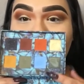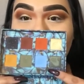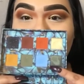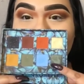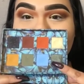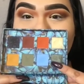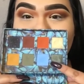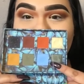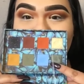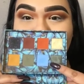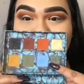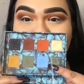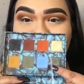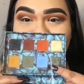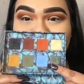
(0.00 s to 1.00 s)
with this
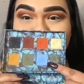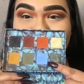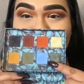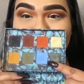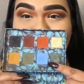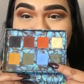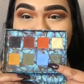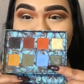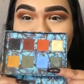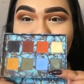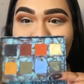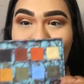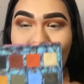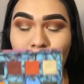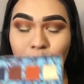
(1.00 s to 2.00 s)
blue right here.
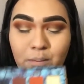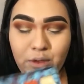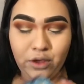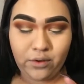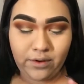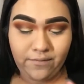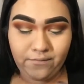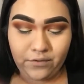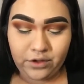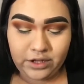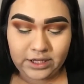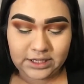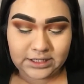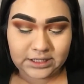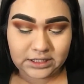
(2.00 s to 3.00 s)
How
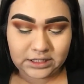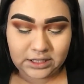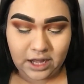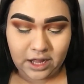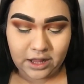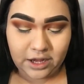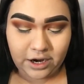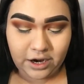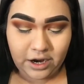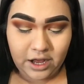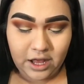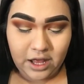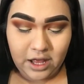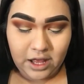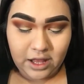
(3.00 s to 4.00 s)
beautiful is this color?
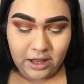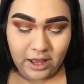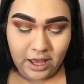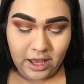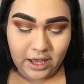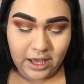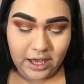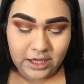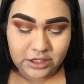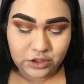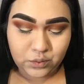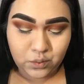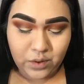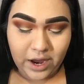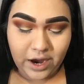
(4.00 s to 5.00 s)
Like,
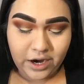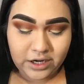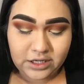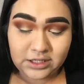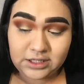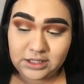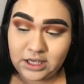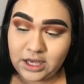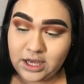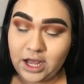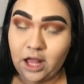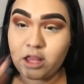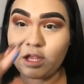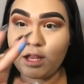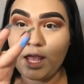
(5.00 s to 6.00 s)
it's rare to see a
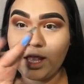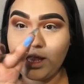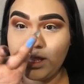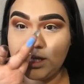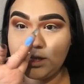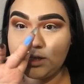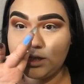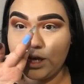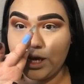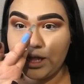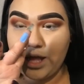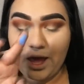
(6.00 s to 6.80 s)
color like this. Look at